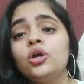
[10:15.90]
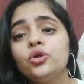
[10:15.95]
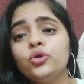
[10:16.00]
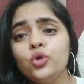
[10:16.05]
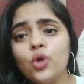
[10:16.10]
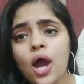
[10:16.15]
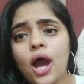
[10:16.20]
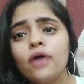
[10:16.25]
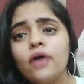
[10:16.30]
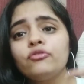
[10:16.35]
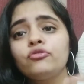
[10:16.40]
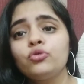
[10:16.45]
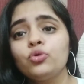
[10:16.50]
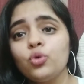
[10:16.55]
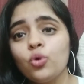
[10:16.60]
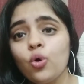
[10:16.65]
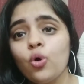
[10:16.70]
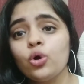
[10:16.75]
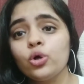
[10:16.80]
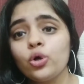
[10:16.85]
You have
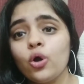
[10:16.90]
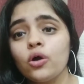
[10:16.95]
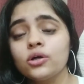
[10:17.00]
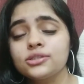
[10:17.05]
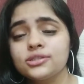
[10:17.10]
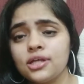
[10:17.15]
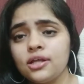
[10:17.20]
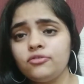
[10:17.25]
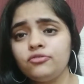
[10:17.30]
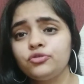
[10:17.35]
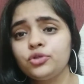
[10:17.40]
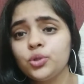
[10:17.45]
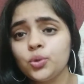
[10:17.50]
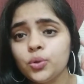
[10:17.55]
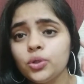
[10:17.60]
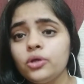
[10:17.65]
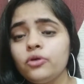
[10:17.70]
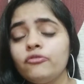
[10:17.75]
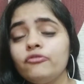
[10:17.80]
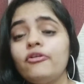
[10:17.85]
to go yourself
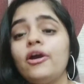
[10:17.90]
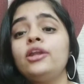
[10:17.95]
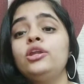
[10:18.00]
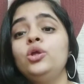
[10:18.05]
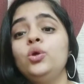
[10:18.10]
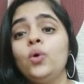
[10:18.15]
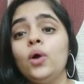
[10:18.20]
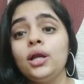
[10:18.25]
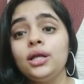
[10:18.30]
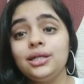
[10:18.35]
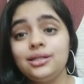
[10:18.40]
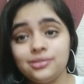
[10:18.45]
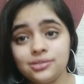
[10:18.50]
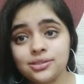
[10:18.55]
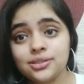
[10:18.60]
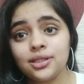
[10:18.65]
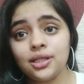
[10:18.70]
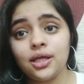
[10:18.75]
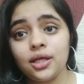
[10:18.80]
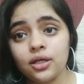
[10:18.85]
when you are
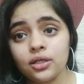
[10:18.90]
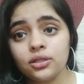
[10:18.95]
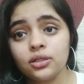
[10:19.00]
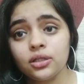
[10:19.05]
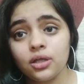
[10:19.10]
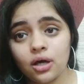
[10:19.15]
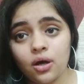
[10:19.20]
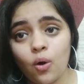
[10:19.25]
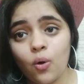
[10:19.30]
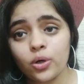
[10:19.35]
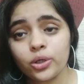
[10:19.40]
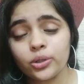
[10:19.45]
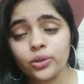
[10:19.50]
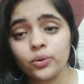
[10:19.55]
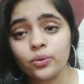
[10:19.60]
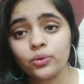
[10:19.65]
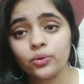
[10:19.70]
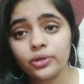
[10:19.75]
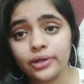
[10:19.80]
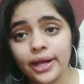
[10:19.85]
listening the
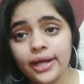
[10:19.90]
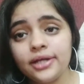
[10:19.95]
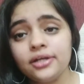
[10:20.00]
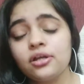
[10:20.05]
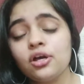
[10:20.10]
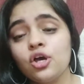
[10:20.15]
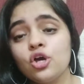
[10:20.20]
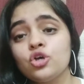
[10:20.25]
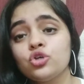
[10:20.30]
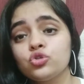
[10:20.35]
audio, right?